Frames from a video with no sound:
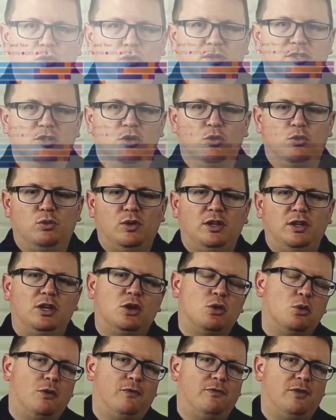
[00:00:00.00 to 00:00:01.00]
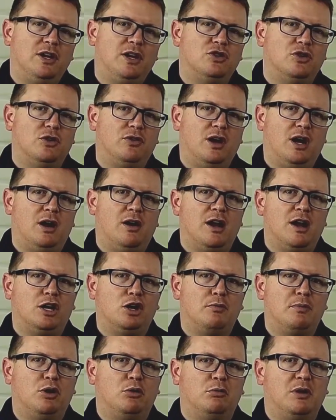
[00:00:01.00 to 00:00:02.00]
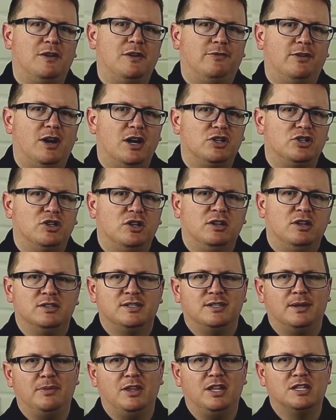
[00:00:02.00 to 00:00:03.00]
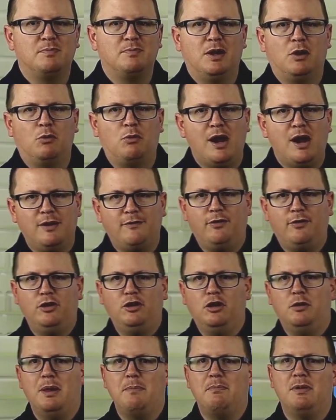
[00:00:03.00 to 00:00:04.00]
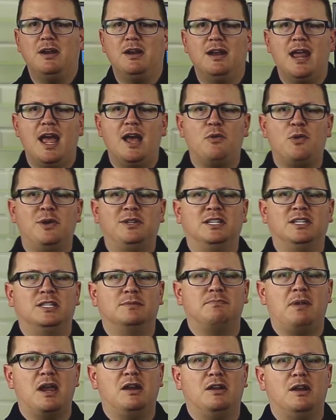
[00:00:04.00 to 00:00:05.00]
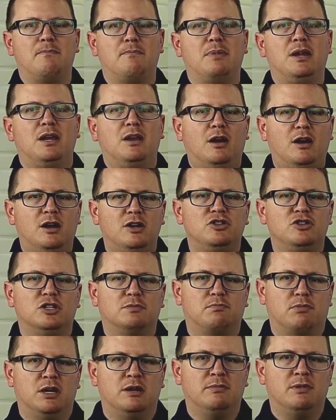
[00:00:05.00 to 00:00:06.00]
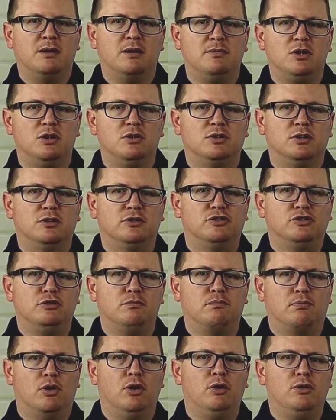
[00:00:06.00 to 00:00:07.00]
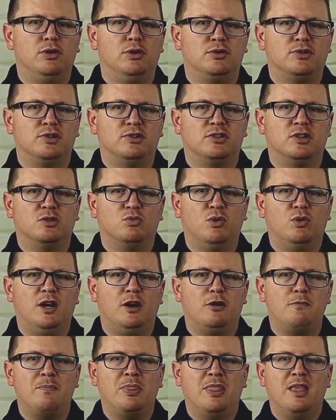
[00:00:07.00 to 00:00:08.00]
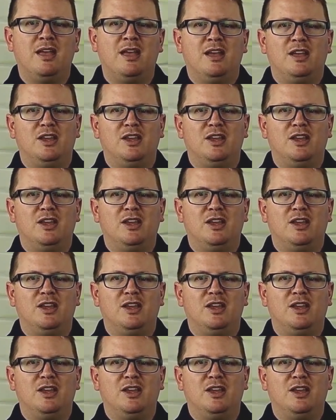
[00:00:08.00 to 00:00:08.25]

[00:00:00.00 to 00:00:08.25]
Cool. So, really cool feature there, incremental refresh, something that's been around for a little bit, but now it's expanded beyond just premium users to pro users as well.